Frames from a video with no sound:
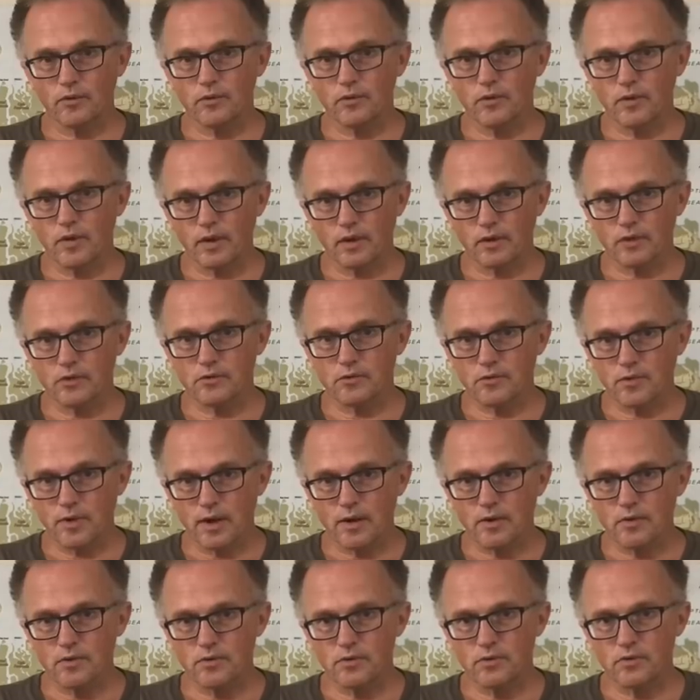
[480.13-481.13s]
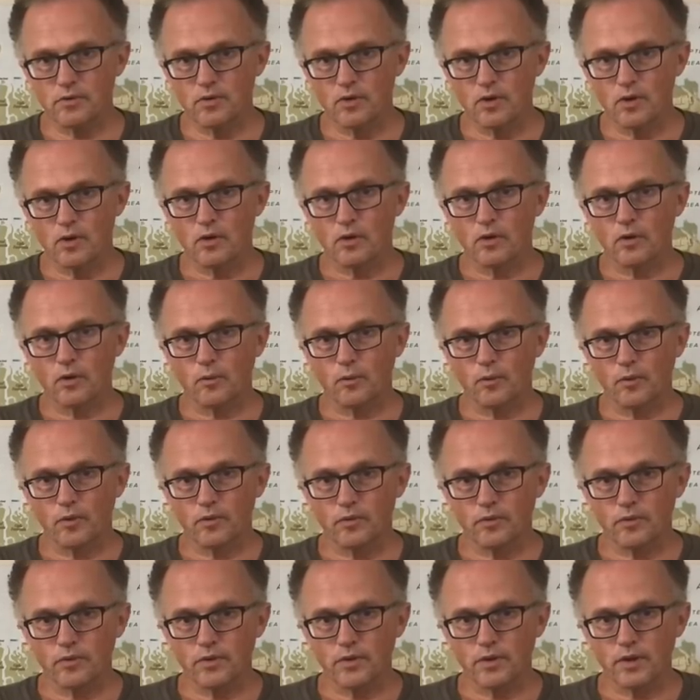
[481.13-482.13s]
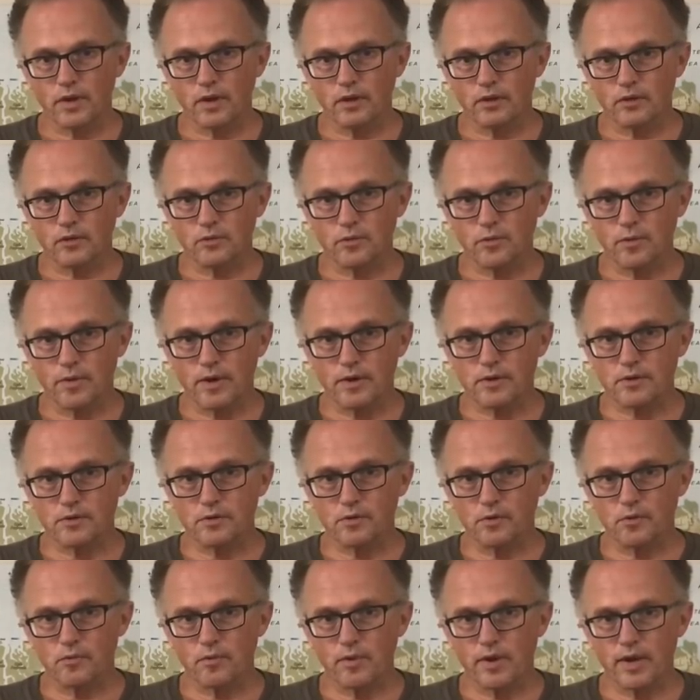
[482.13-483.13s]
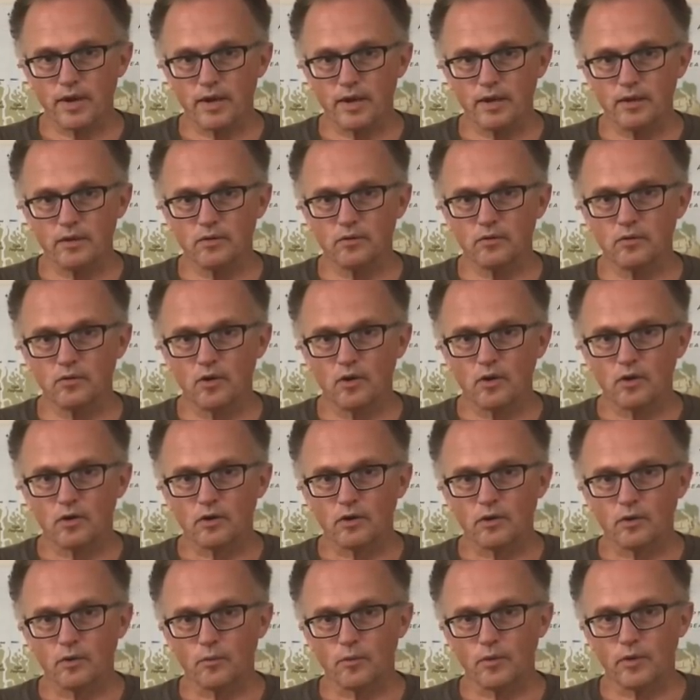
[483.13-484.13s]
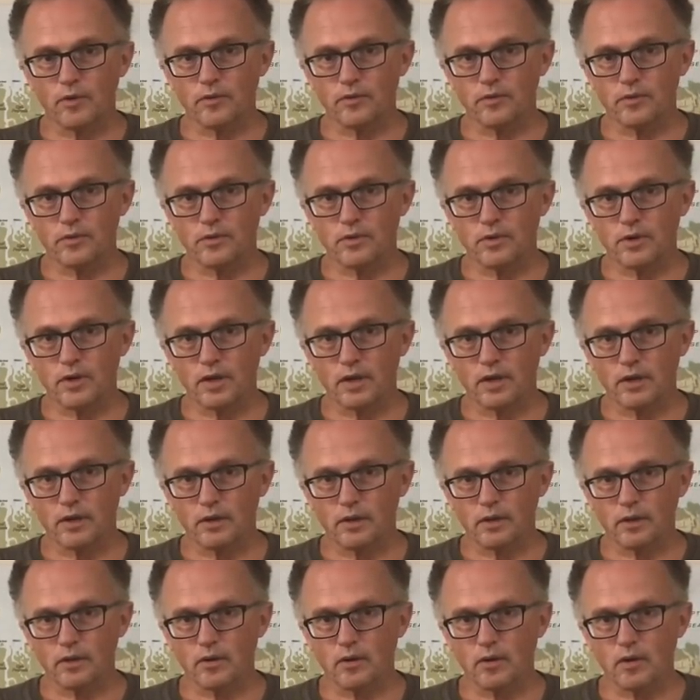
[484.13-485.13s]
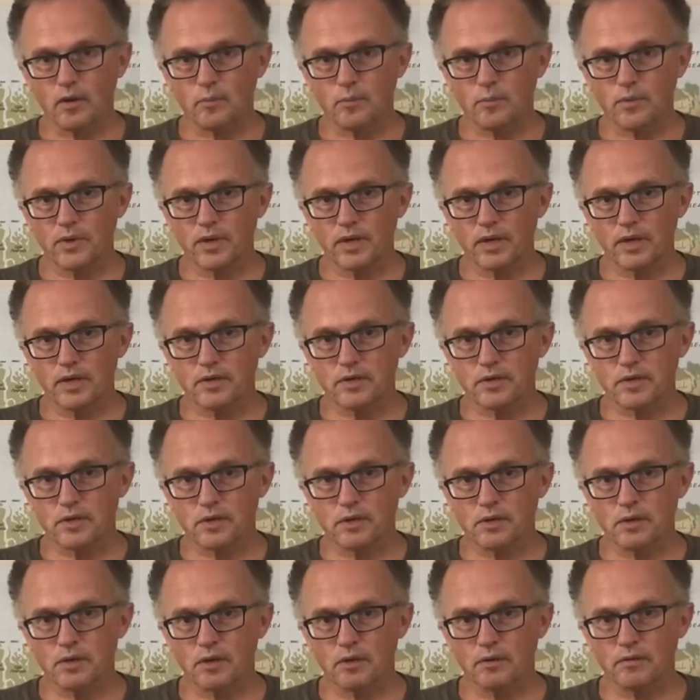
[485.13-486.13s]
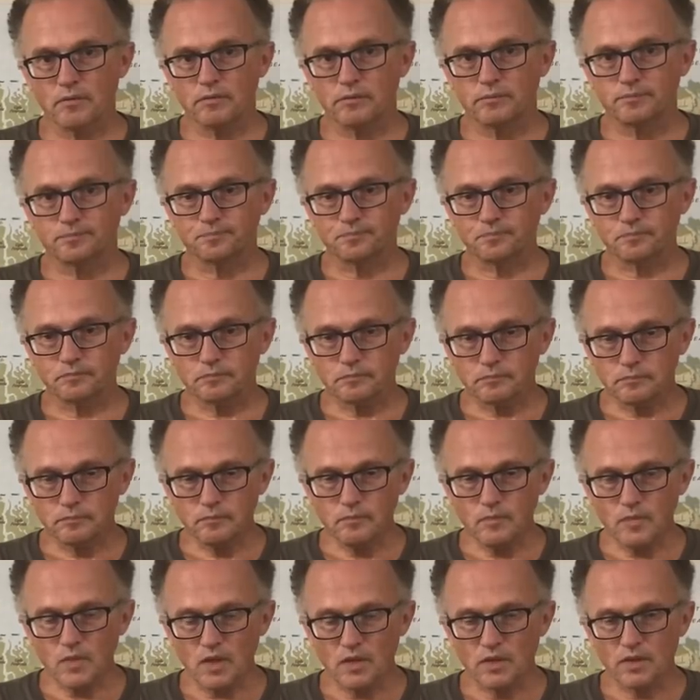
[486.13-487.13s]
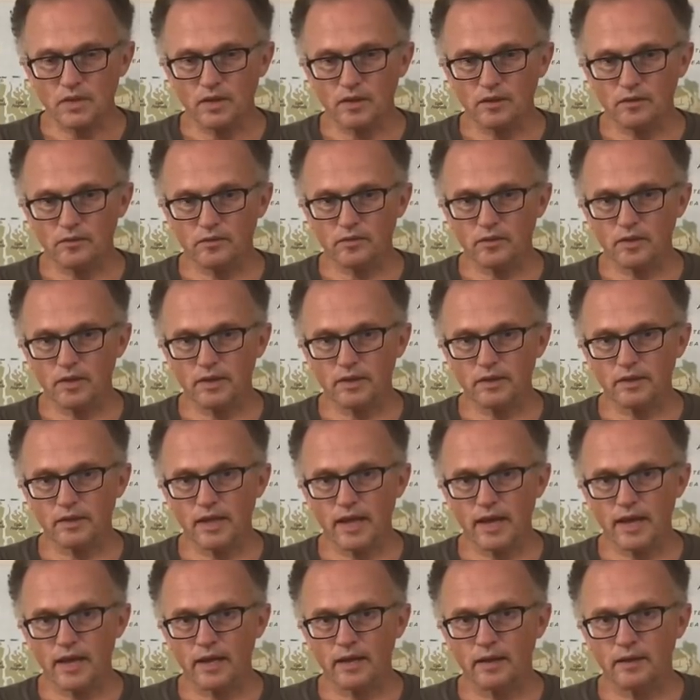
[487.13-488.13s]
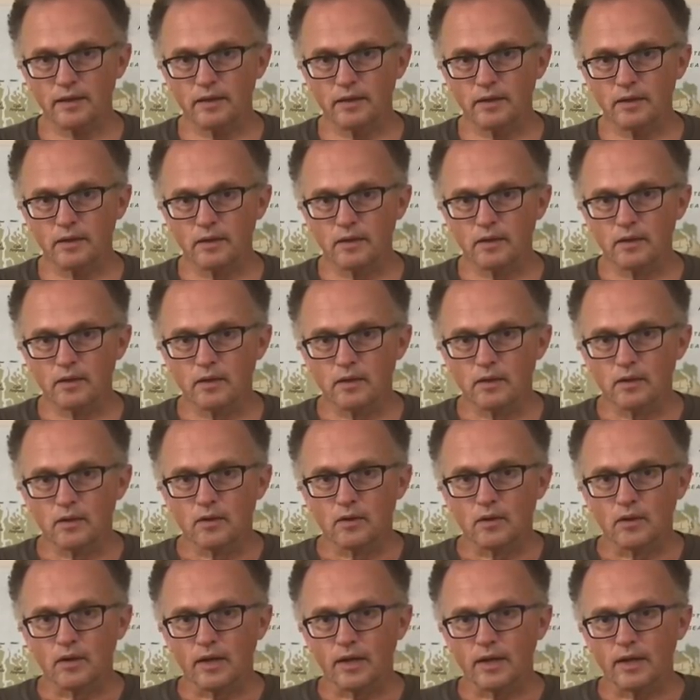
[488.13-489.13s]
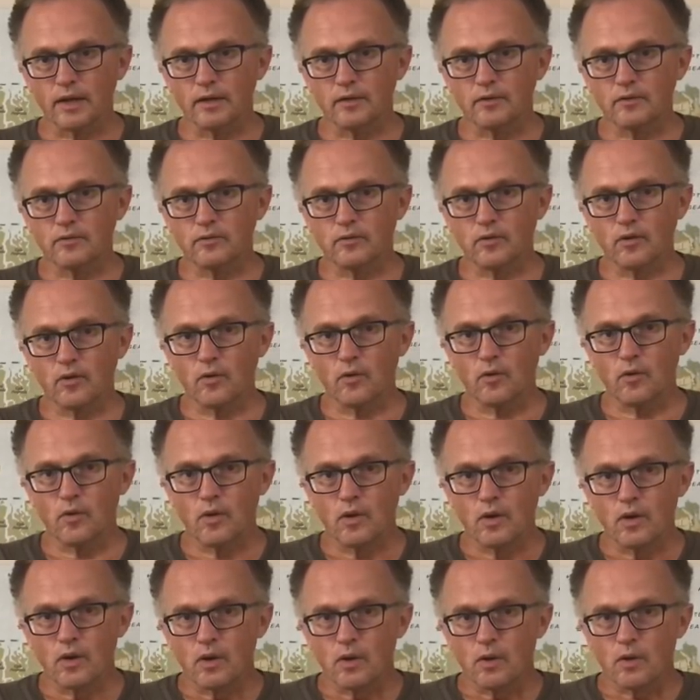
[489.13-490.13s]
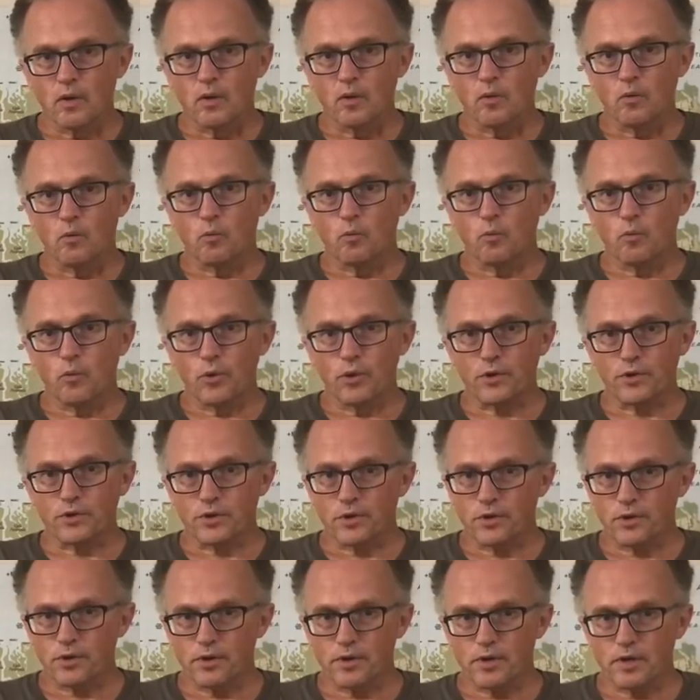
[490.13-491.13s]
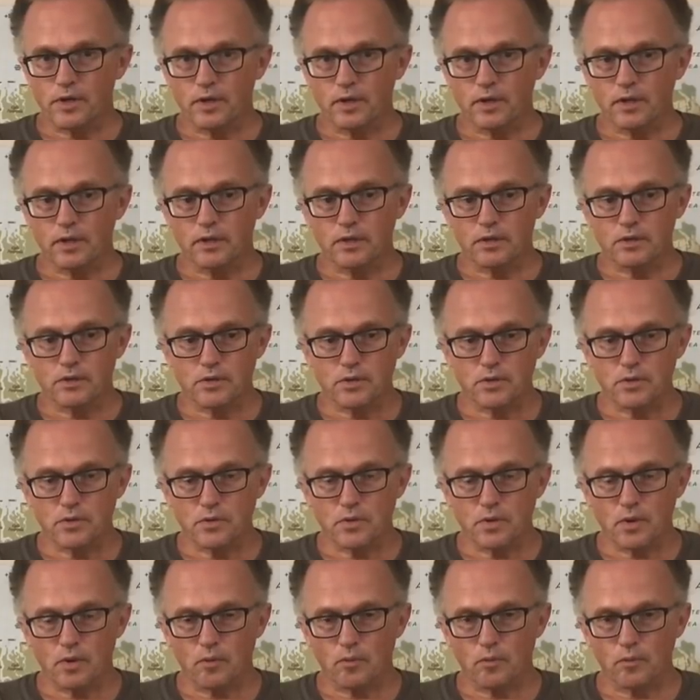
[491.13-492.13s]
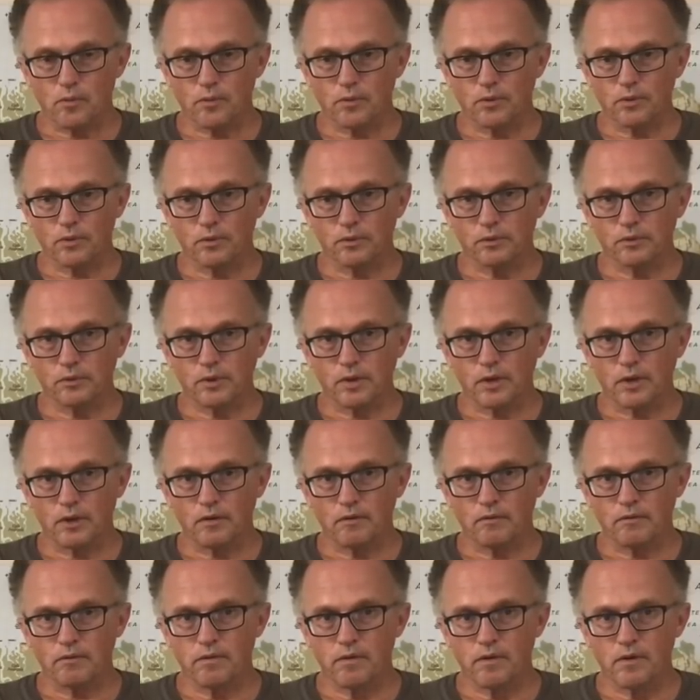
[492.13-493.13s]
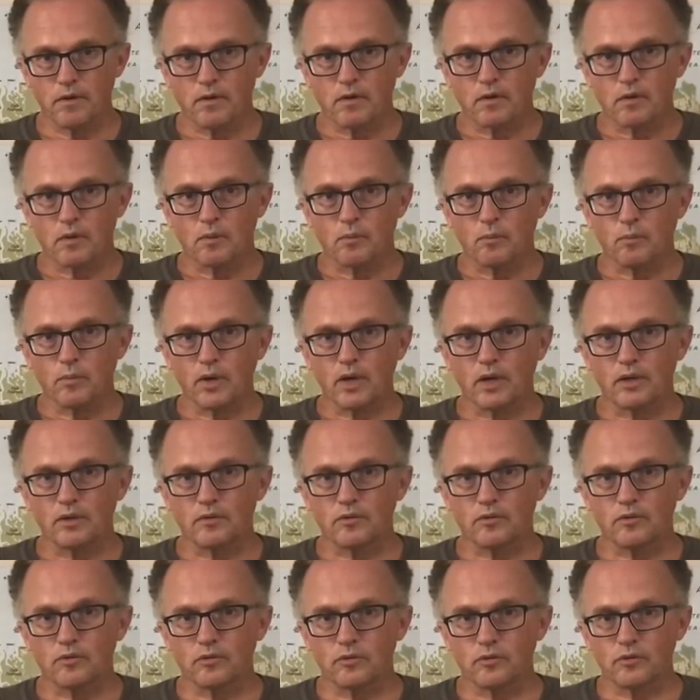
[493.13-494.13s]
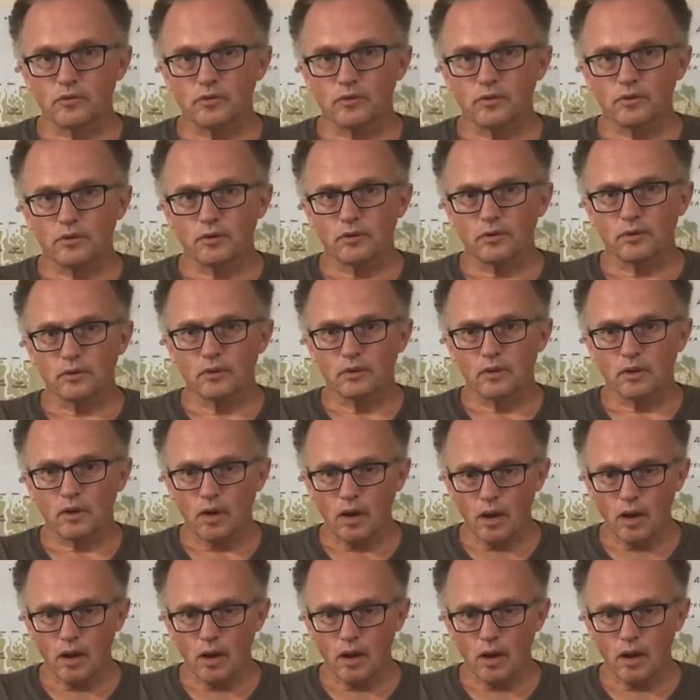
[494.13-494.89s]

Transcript: you get drought or whether you get torrential rains or whether you get a combination of things like that. Okay, so we're turning into a world of monsoonal